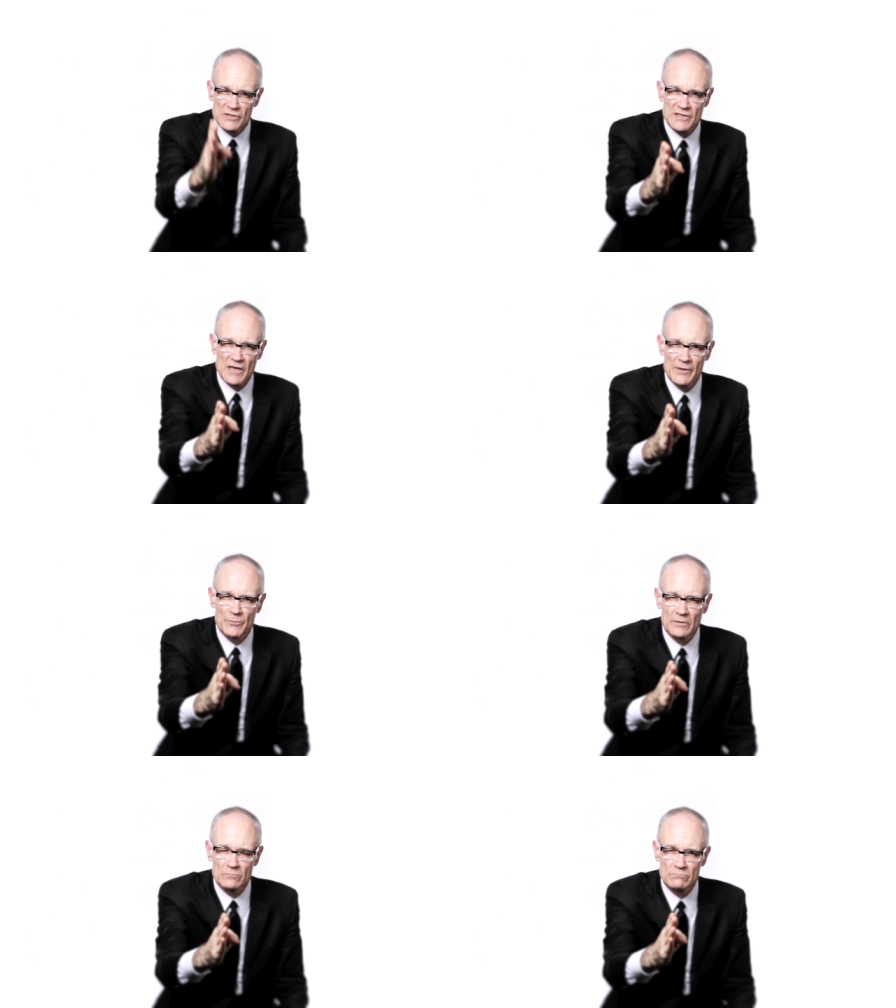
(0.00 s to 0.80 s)
your
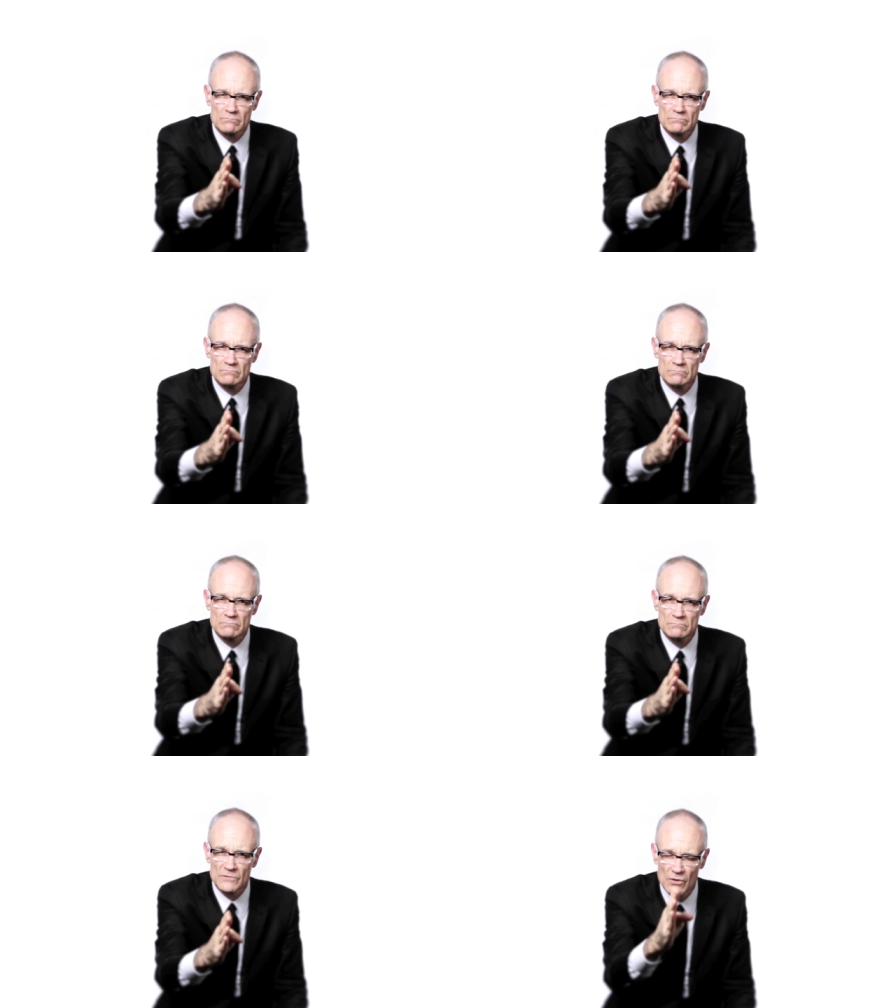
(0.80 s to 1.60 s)
assignment.
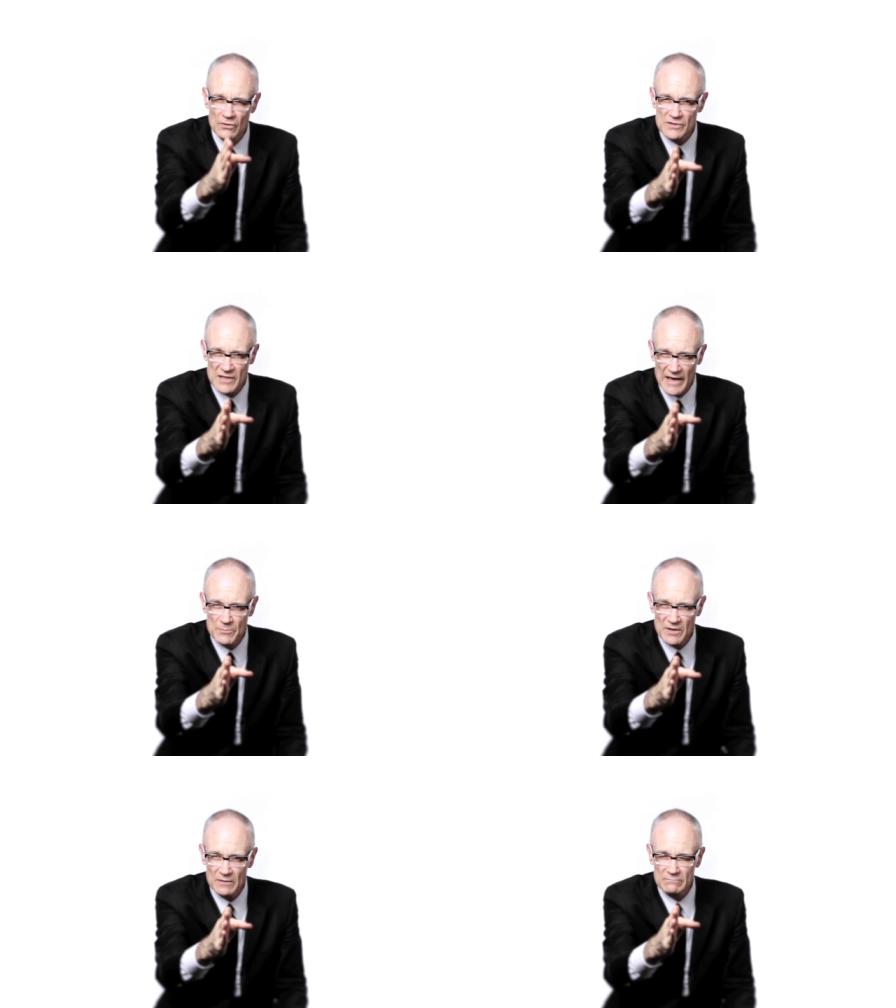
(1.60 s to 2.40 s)
You know,
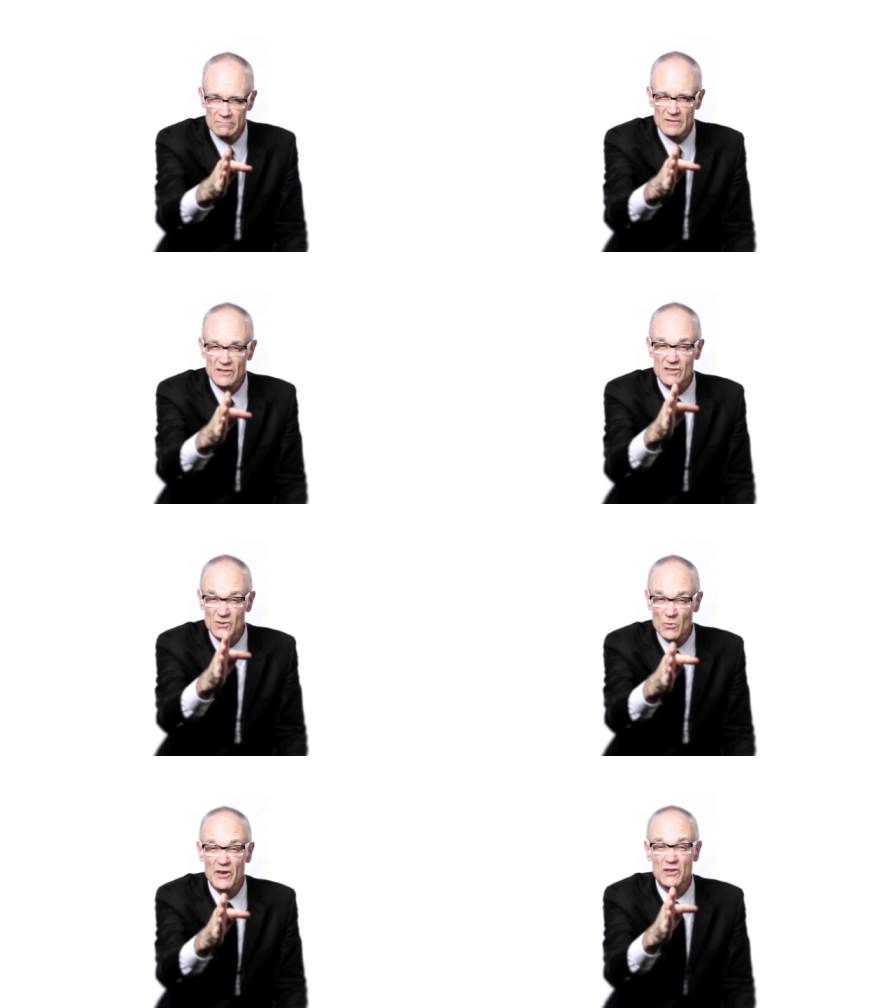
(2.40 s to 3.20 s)
assignment, this
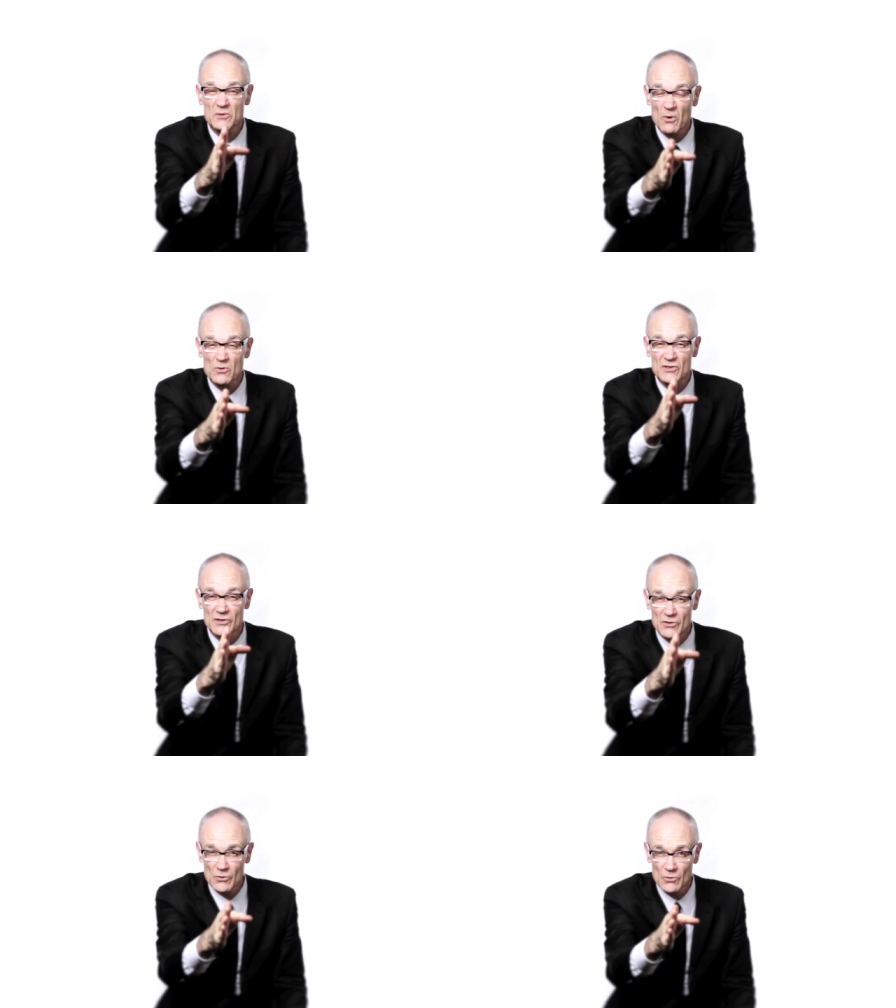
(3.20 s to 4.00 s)
is what you're supposed
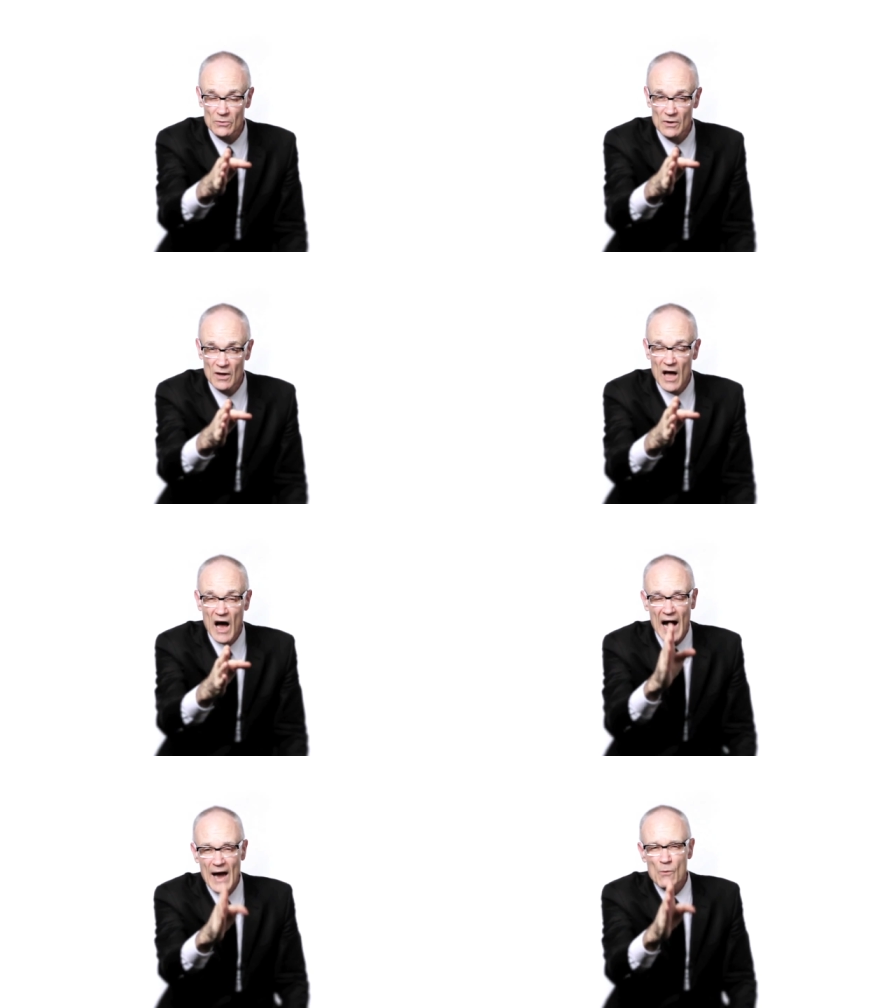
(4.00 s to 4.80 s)
to do.
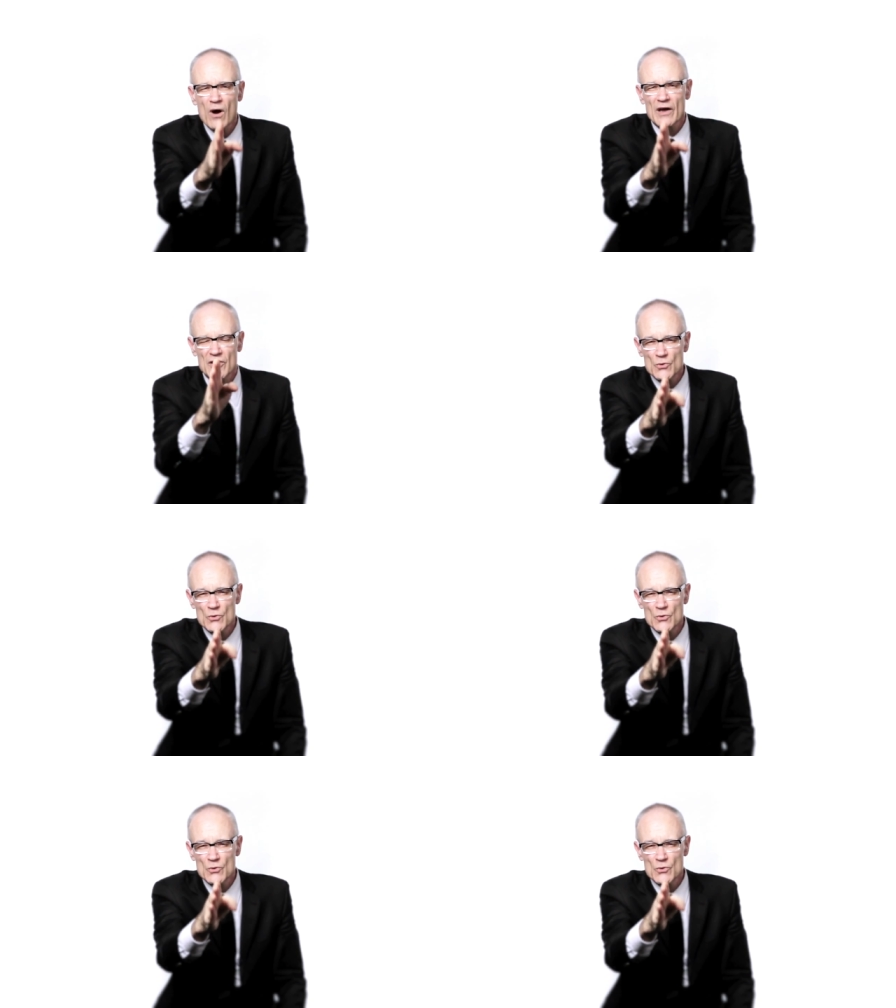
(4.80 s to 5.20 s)
I want